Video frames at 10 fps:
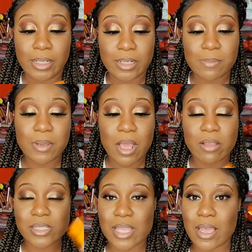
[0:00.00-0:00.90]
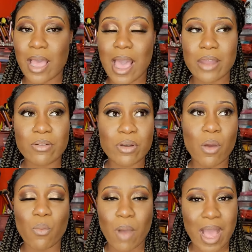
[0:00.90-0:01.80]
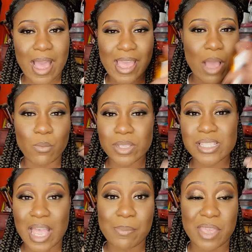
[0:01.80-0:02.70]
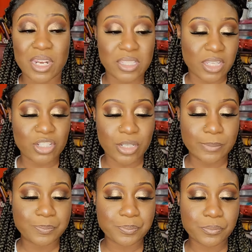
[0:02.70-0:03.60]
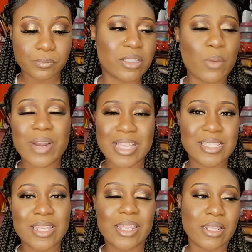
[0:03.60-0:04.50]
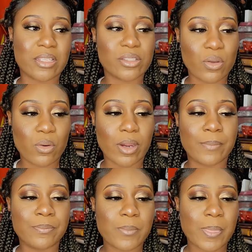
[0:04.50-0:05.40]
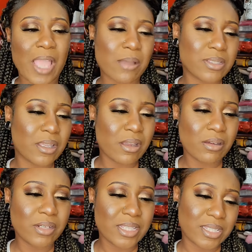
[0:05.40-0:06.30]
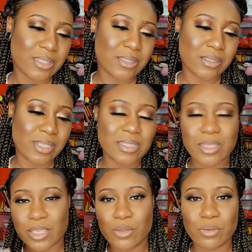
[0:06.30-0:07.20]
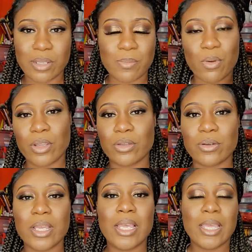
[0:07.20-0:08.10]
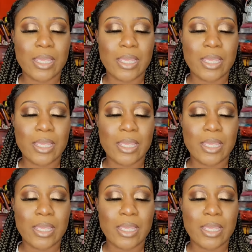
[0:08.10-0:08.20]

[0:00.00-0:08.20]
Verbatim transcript: Lip Gloss. I don't know why I was not paying attention. So when I seen it in the store, I was like, oh, this is this is a cute lip oil